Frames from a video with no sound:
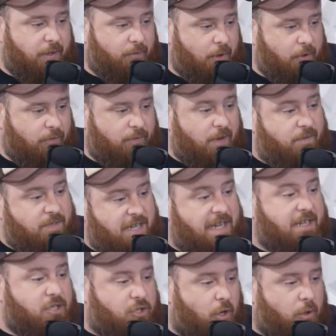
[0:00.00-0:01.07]
wrote
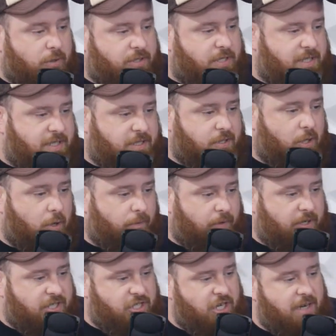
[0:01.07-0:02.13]
15 jokes because he's an
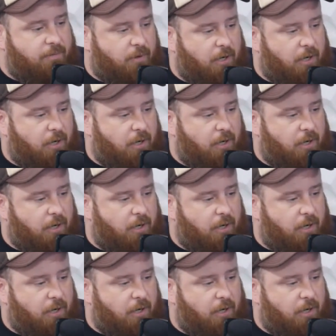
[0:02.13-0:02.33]
overachiever.